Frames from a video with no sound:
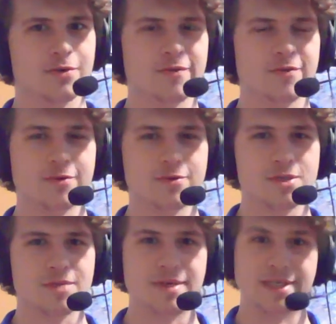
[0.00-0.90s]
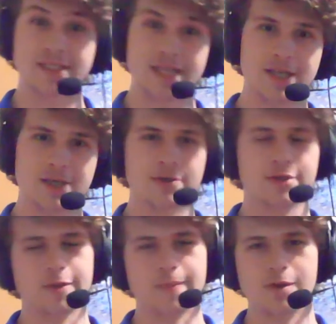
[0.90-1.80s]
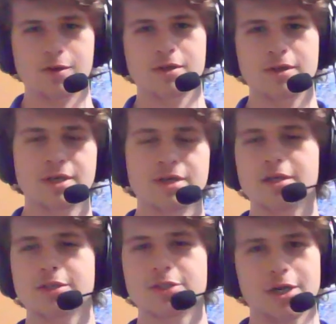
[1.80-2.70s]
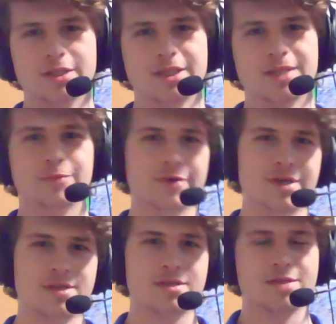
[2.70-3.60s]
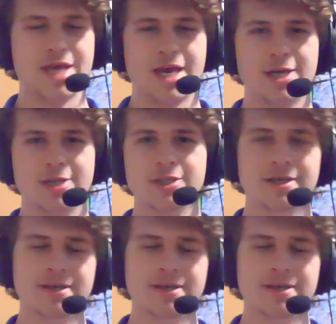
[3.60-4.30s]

If you used to be a sailor, a criminal, charlatan, priest, sage,